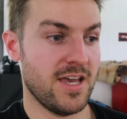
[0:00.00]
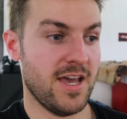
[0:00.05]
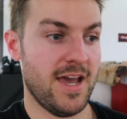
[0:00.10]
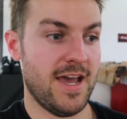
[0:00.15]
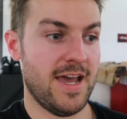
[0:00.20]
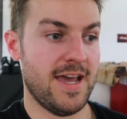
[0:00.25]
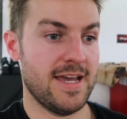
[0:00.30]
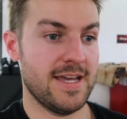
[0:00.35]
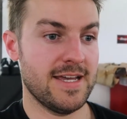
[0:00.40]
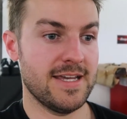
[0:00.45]

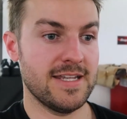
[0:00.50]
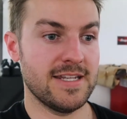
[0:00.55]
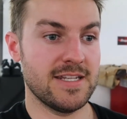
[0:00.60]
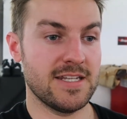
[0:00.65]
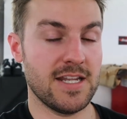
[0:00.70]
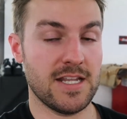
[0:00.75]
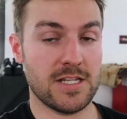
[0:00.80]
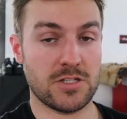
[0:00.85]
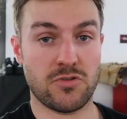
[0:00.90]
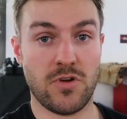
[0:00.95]

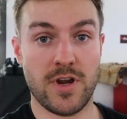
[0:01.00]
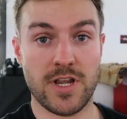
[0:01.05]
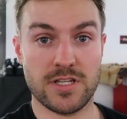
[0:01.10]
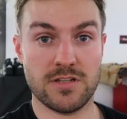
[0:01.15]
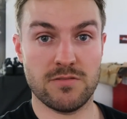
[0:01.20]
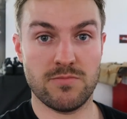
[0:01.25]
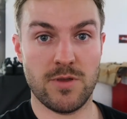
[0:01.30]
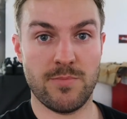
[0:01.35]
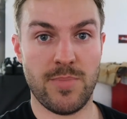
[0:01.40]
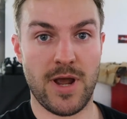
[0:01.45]
and it's great
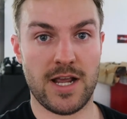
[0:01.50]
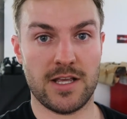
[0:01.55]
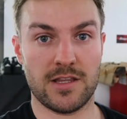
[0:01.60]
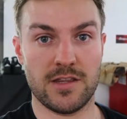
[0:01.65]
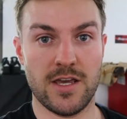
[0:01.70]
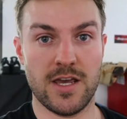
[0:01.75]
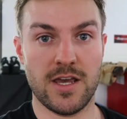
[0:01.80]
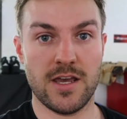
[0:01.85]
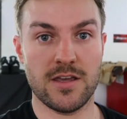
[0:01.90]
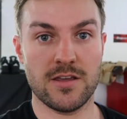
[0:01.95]
to be back
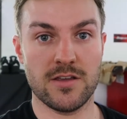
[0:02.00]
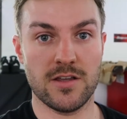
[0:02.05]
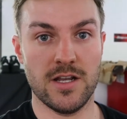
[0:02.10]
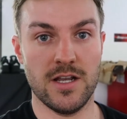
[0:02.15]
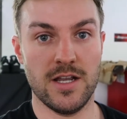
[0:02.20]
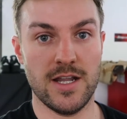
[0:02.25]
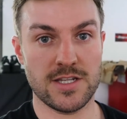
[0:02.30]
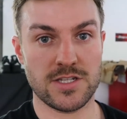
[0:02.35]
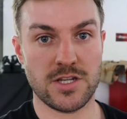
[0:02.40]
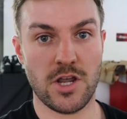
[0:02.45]
there.
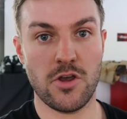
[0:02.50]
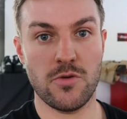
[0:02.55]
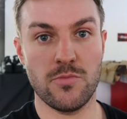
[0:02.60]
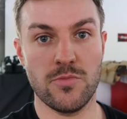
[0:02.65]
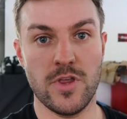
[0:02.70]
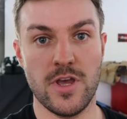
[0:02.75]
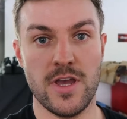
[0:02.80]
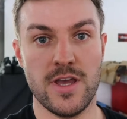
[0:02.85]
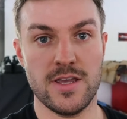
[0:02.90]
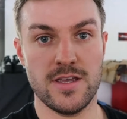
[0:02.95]
Let's
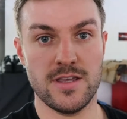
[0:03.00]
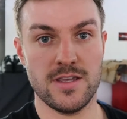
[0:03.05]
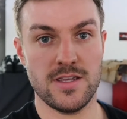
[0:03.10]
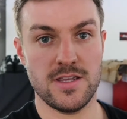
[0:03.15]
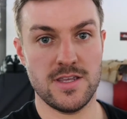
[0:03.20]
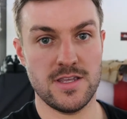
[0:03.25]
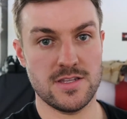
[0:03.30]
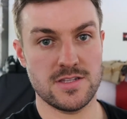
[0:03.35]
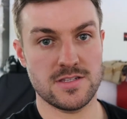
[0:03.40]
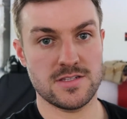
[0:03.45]
hope that
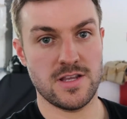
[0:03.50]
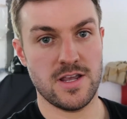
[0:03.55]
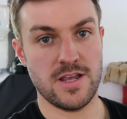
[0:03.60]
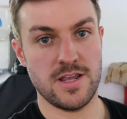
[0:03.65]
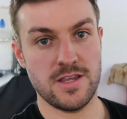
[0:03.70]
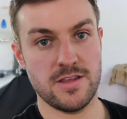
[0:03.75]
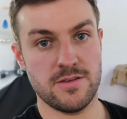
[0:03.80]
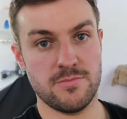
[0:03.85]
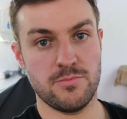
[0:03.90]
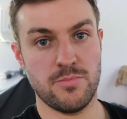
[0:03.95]
it's
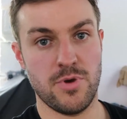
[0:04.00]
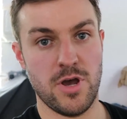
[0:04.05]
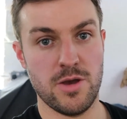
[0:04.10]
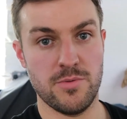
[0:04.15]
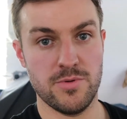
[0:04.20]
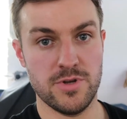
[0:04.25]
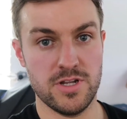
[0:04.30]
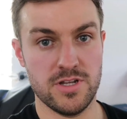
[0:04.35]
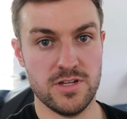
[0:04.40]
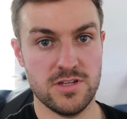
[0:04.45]
a
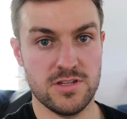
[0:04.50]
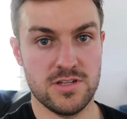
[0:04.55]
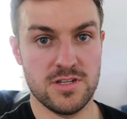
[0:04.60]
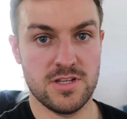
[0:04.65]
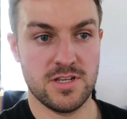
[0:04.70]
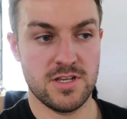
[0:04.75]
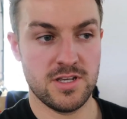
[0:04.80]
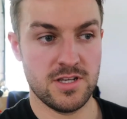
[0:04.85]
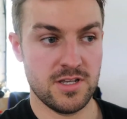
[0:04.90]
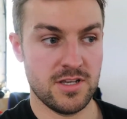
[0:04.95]
permanent
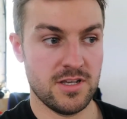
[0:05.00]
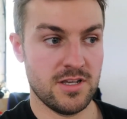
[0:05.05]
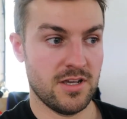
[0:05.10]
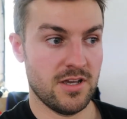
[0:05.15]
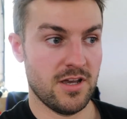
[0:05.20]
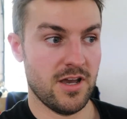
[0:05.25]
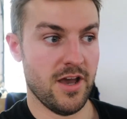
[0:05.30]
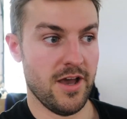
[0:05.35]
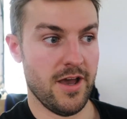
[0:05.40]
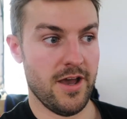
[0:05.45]

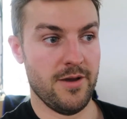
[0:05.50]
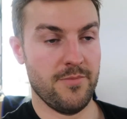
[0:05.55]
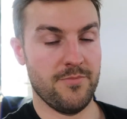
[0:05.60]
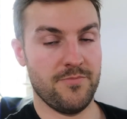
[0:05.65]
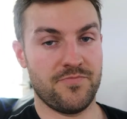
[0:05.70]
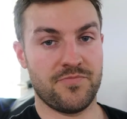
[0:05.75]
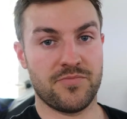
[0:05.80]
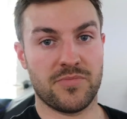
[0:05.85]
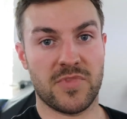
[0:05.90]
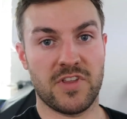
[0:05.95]

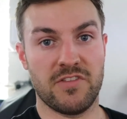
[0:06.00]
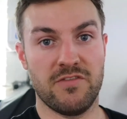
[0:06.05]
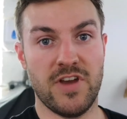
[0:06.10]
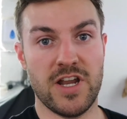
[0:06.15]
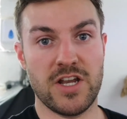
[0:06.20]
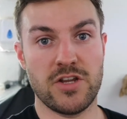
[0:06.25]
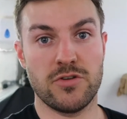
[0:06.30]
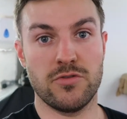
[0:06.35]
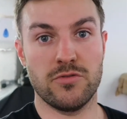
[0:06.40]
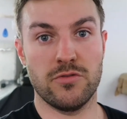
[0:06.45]

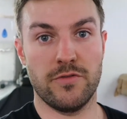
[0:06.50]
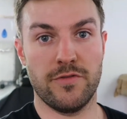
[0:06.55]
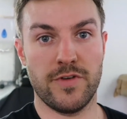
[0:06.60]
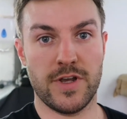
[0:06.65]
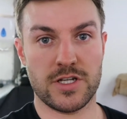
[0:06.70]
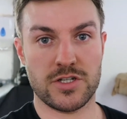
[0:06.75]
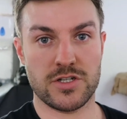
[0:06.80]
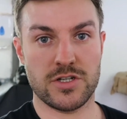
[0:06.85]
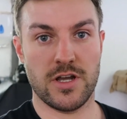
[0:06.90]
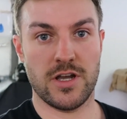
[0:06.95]
venue or
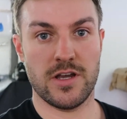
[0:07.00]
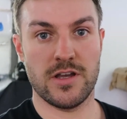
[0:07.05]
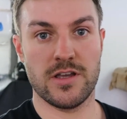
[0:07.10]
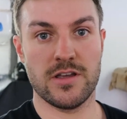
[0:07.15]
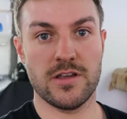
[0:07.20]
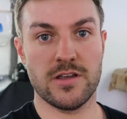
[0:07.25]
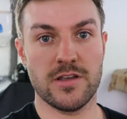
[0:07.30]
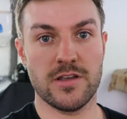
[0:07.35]
fixture,